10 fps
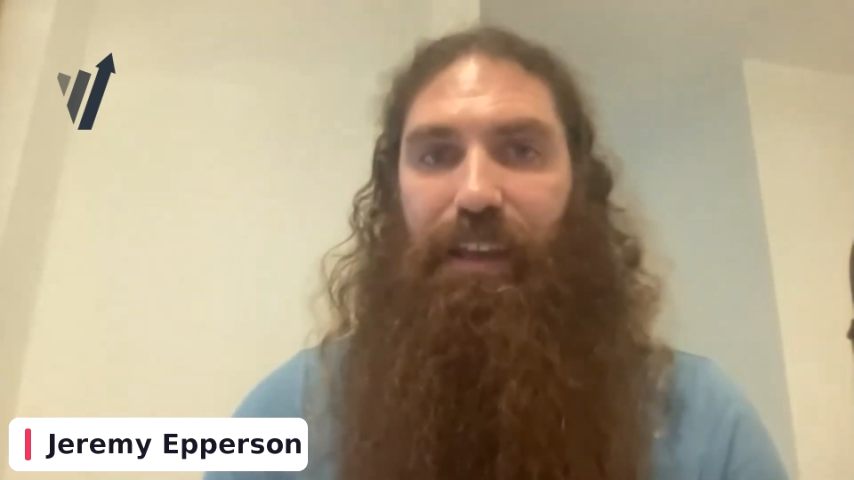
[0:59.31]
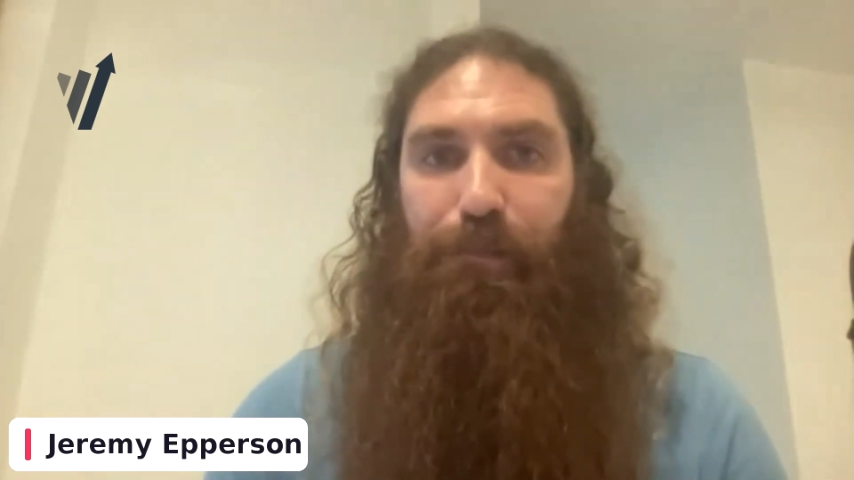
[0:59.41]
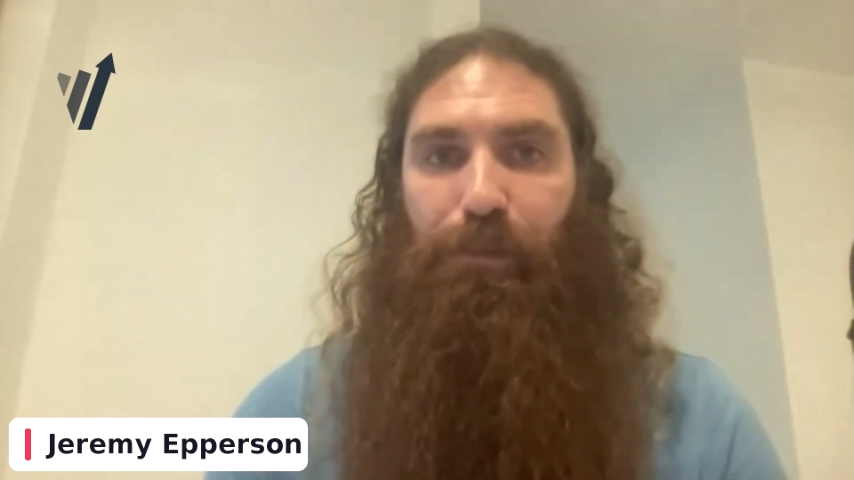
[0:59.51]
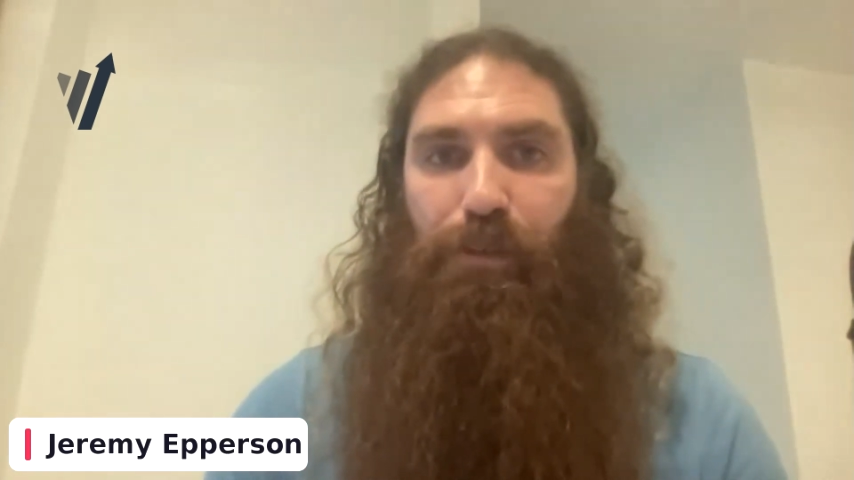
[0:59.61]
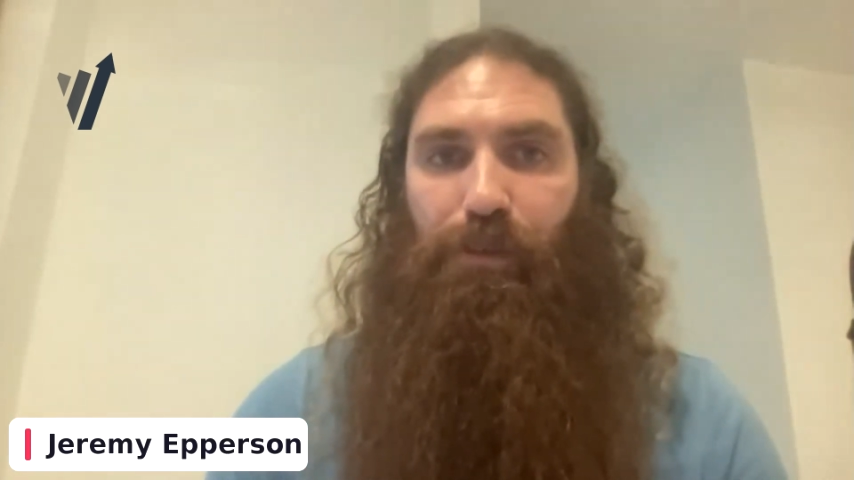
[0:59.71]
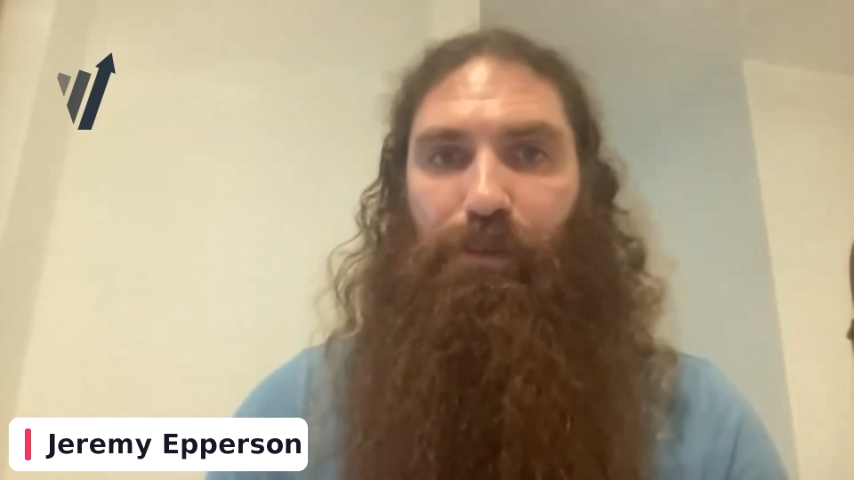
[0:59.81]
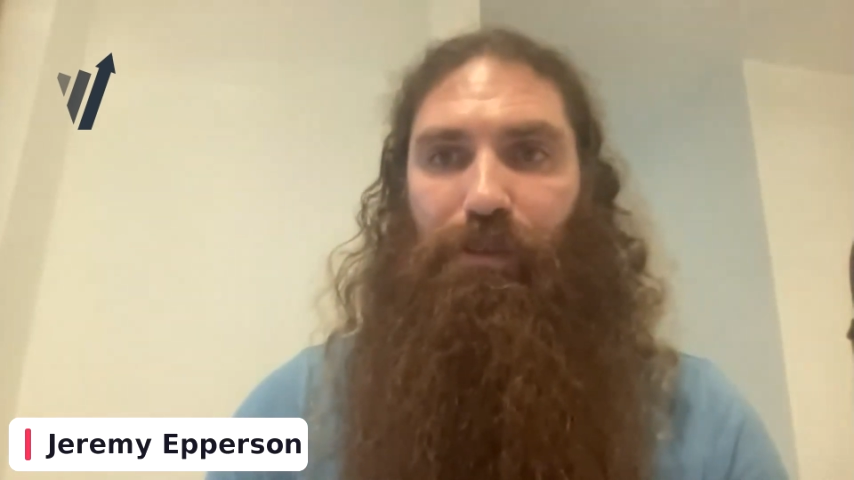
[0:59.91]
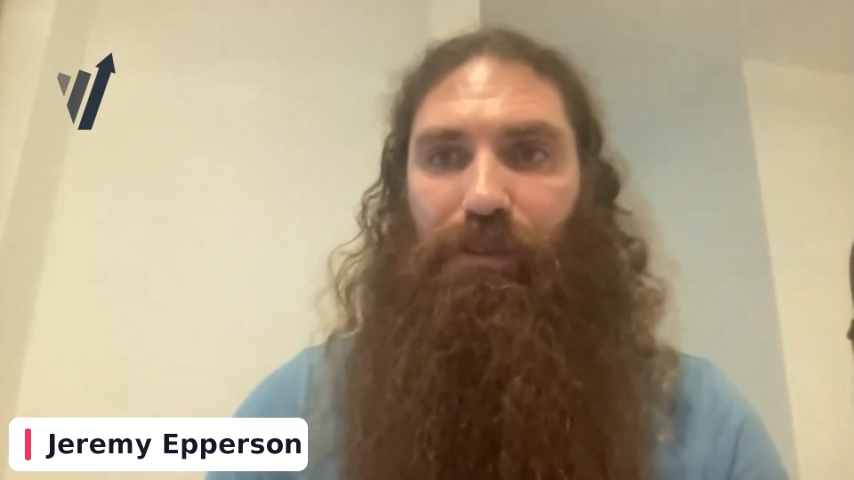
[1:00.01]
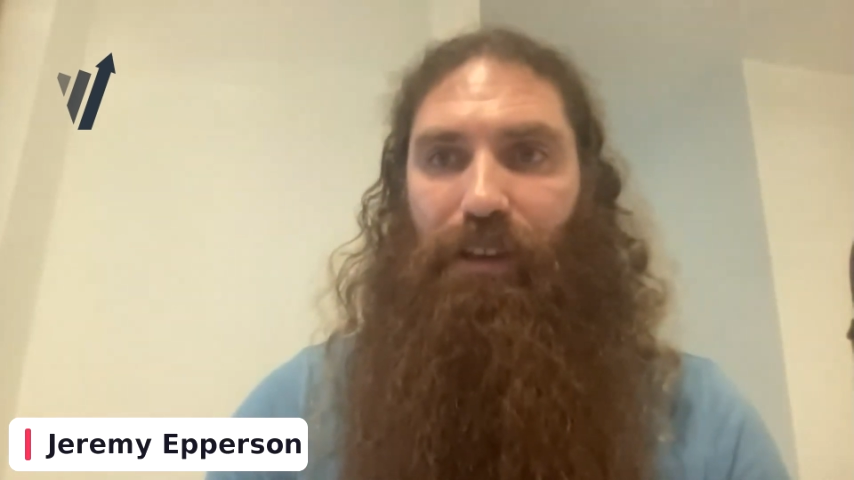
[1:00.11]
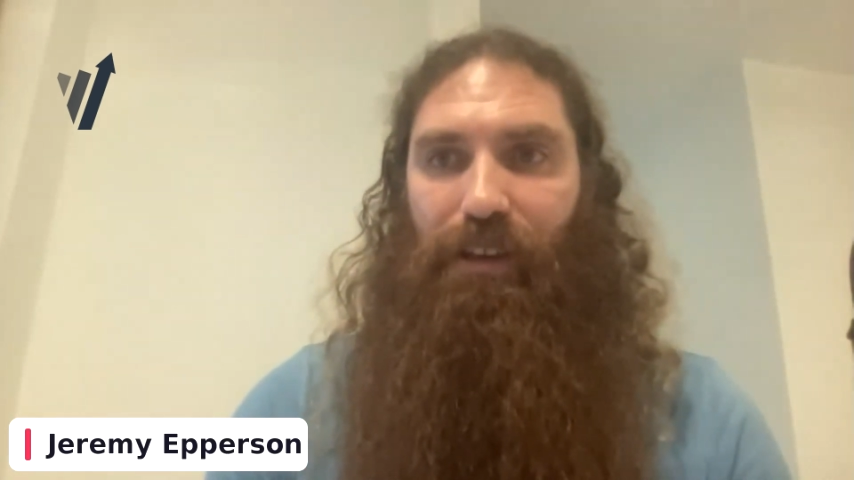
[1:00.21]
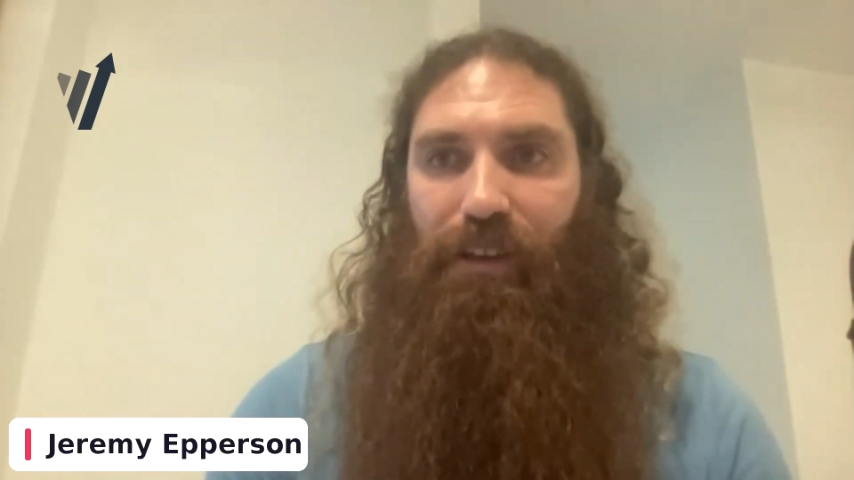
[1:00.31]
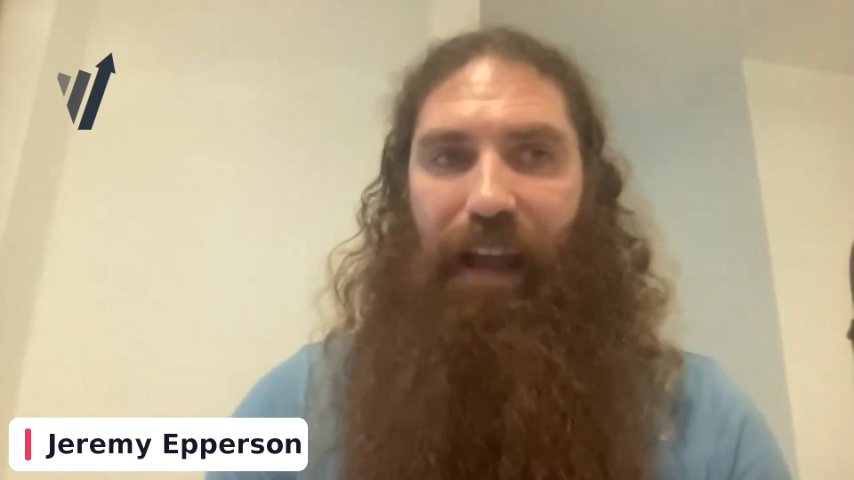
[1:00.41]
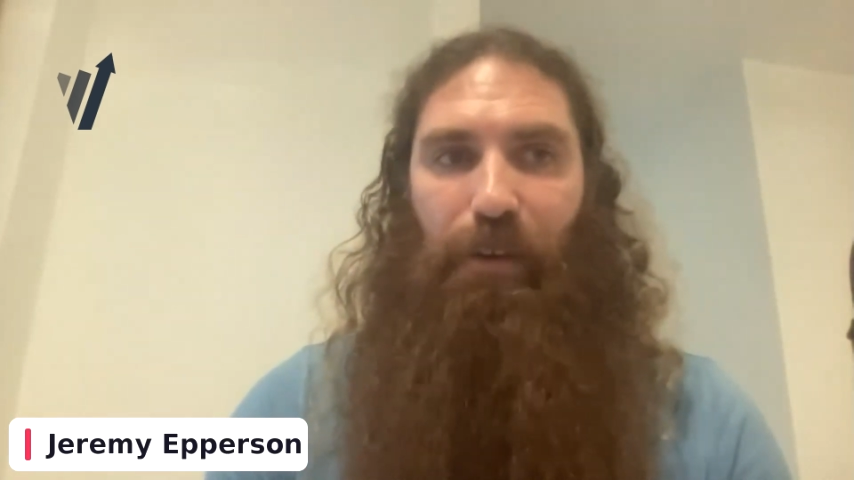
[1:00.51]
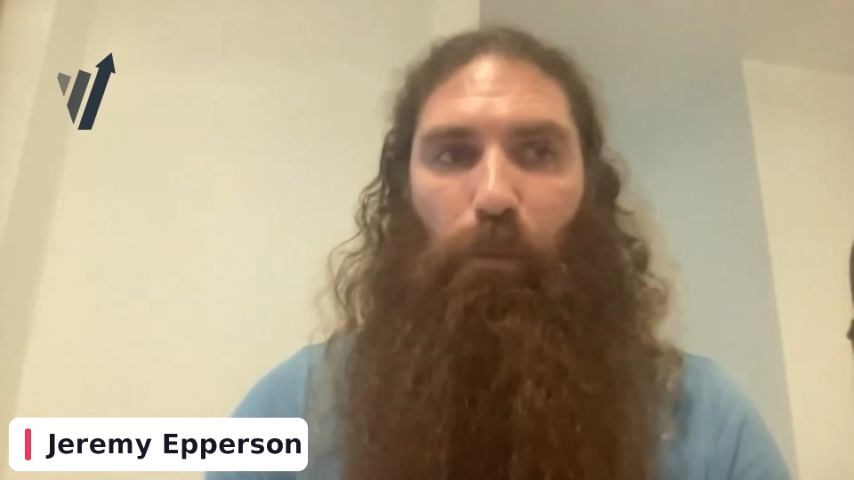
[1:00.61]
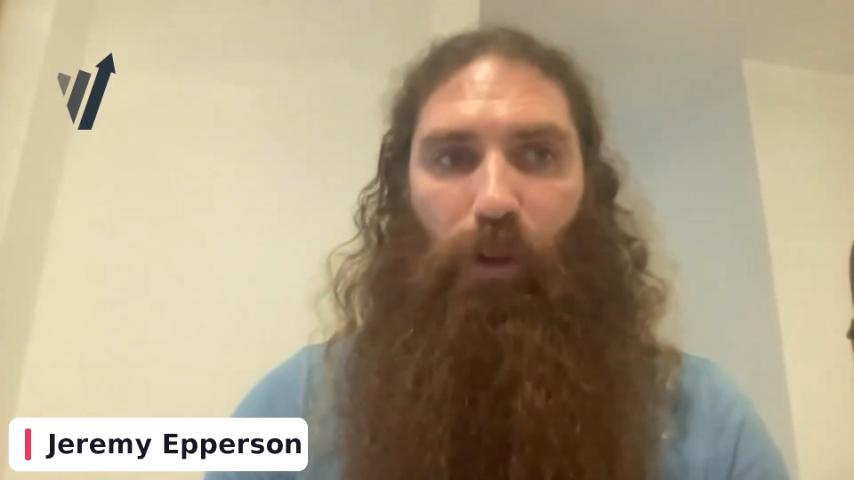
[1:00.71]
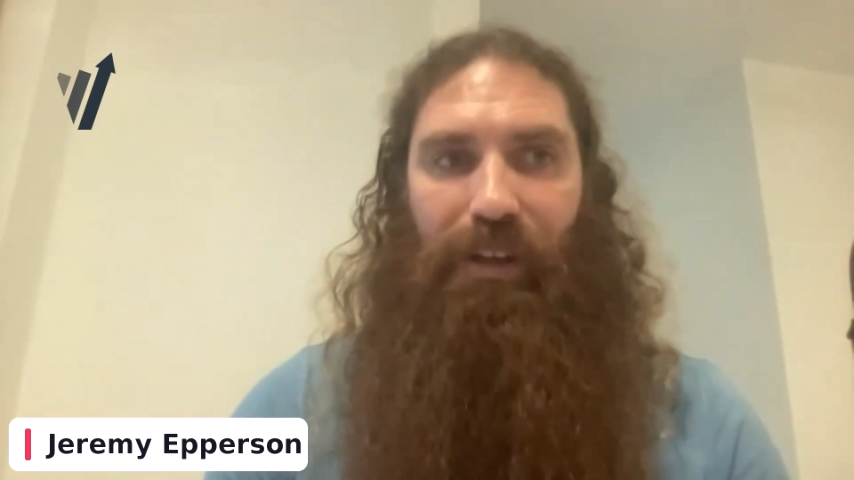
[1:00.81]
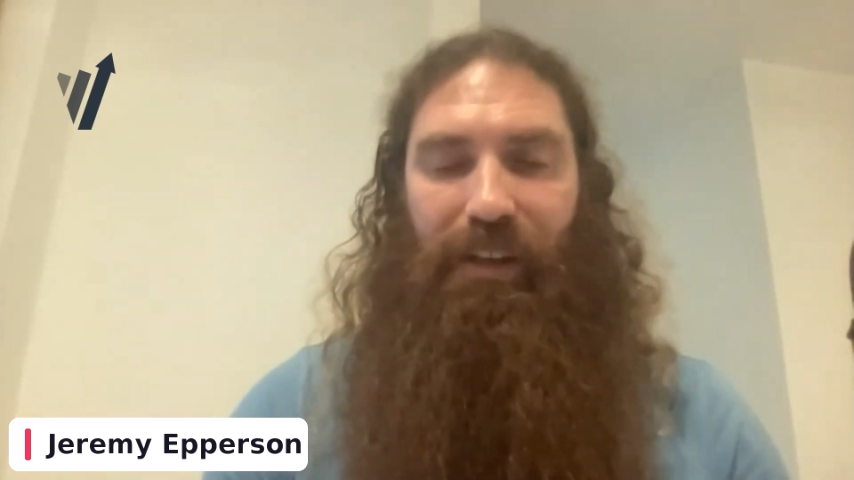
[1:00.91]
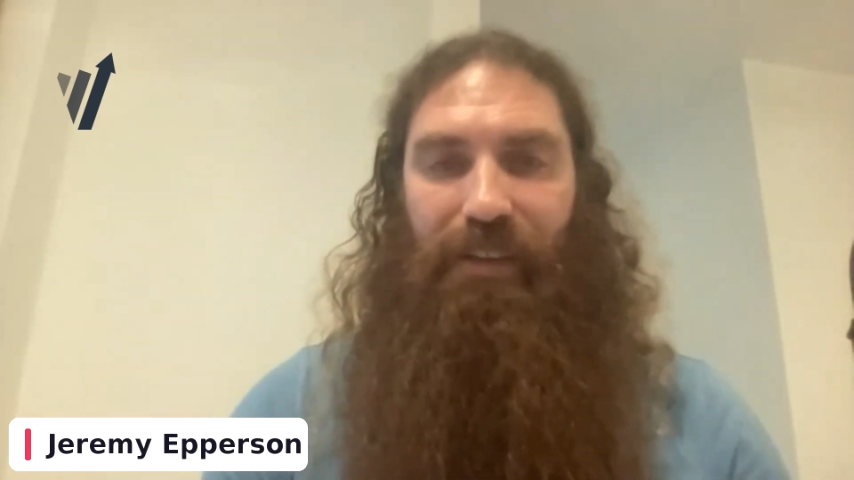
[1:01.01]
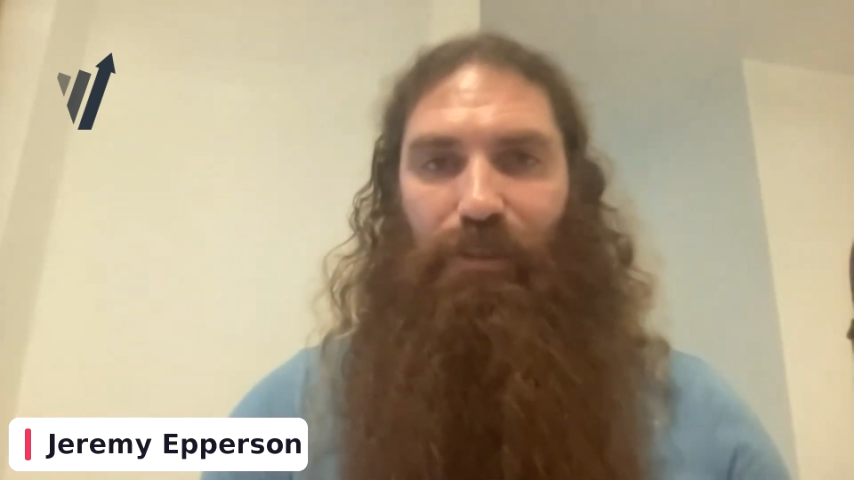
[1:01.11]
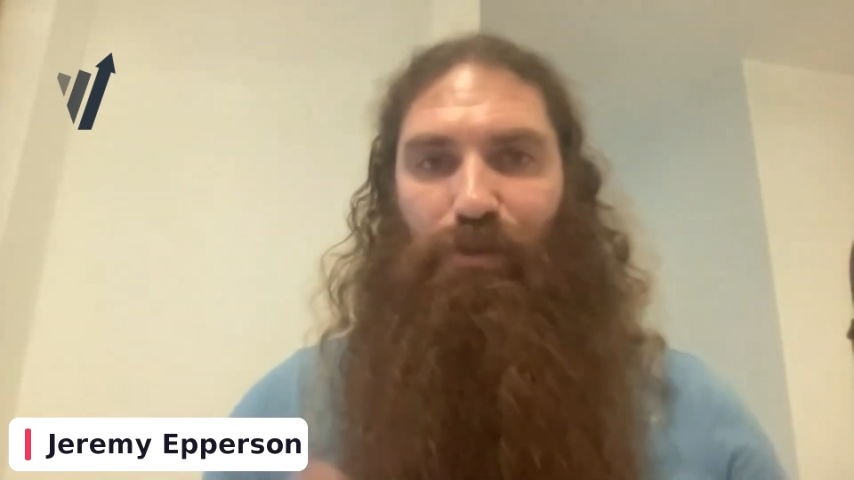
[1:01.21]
if you're kind of working in the